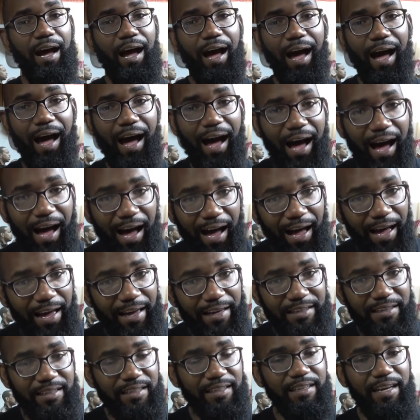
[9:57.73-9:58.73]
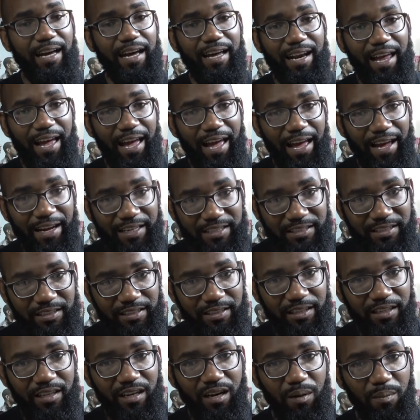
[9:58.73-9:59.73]
I did not
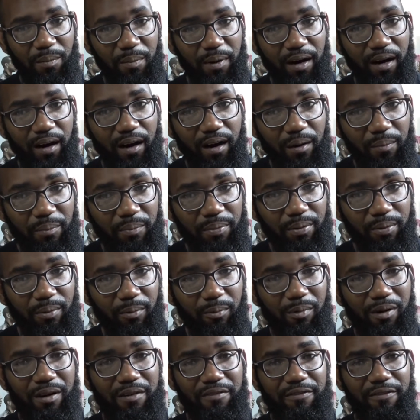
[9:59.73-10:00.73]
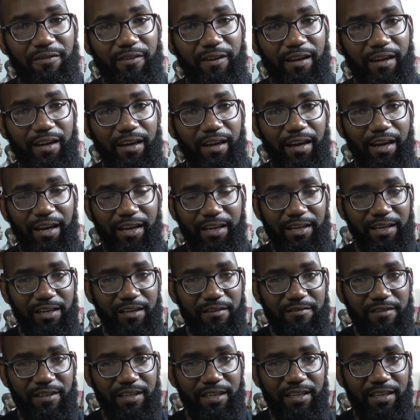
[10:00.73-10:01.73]
actually come up with any
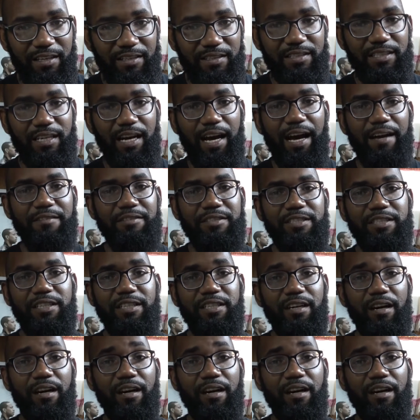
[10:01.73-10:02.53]
of these. I've seen